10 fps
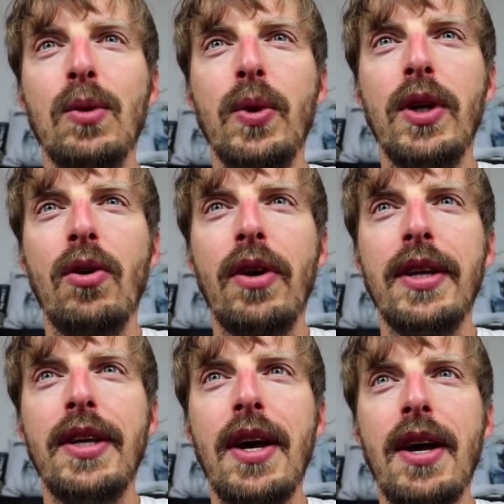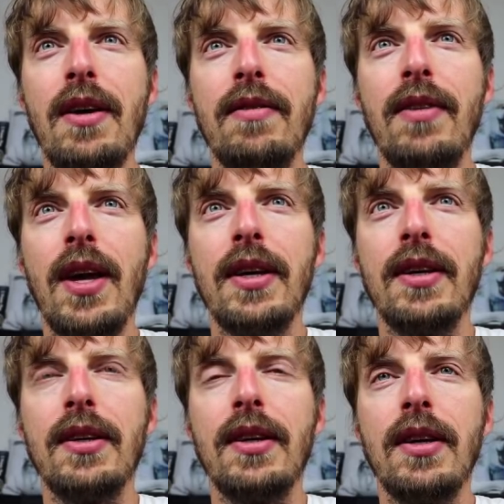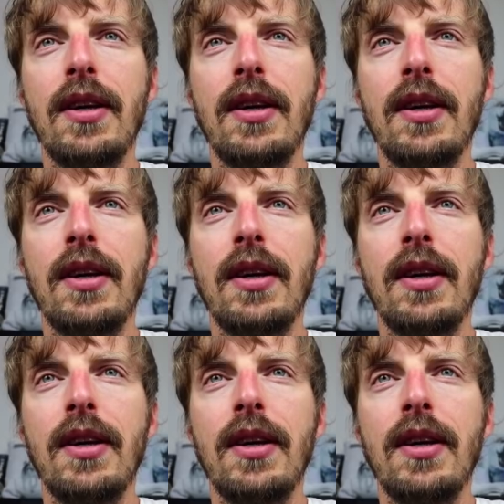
that we already have like